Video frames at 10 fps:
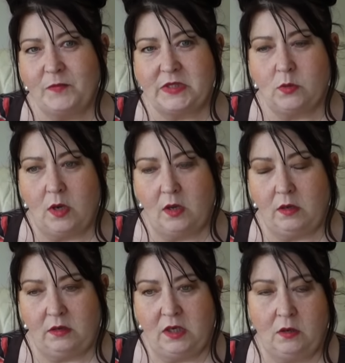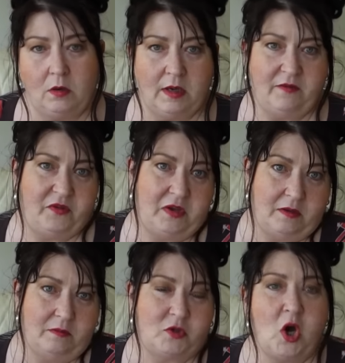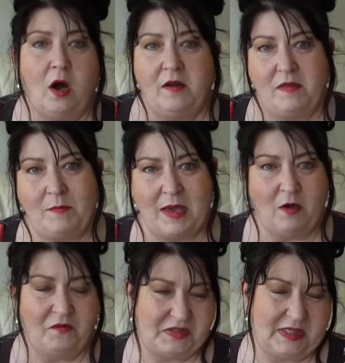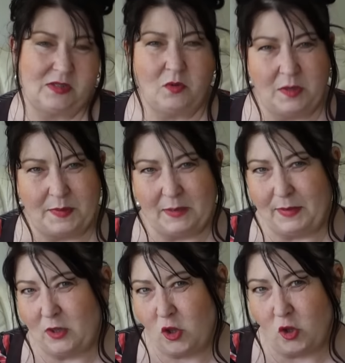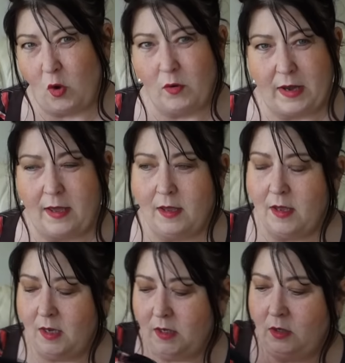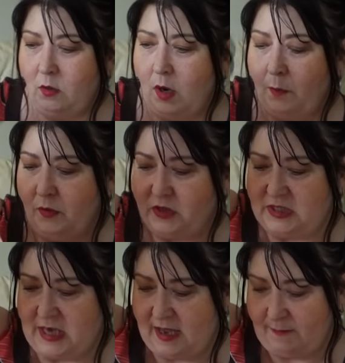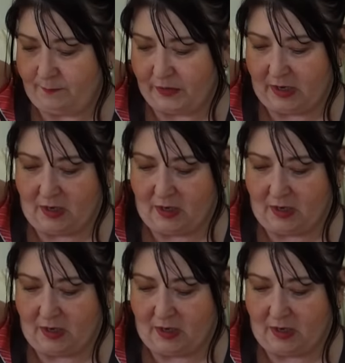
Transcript: So, you know, if you're taller than me, obviously it's going to be a bit shorter, you know, but um,